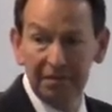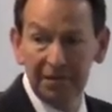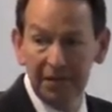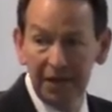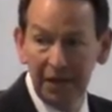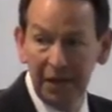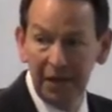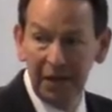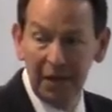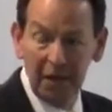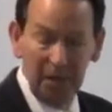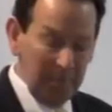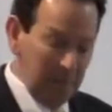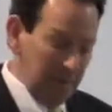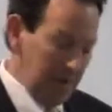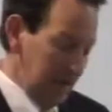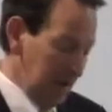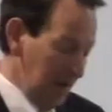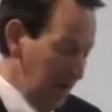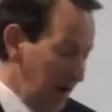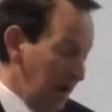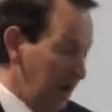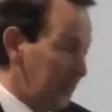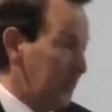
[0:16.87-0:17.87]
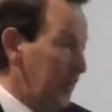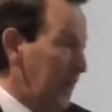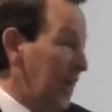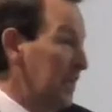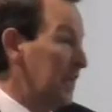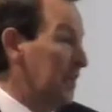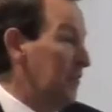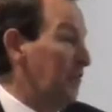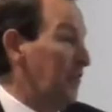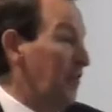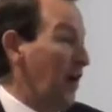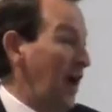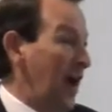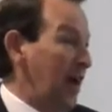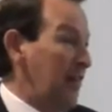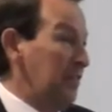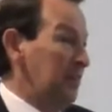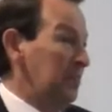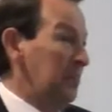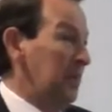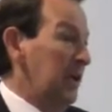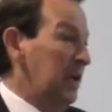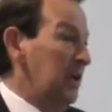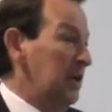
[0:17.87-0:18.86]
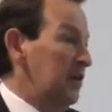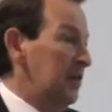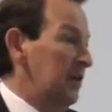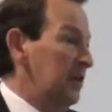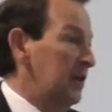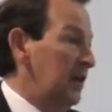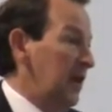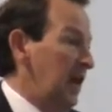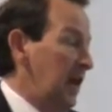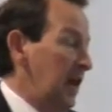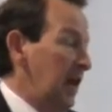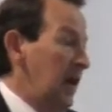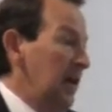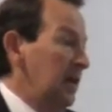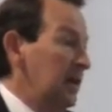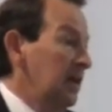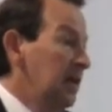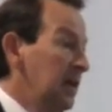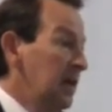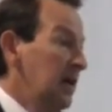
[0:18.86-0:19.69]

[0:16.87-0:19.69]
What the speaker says: Can you hear me? All right, thank you for having me here today.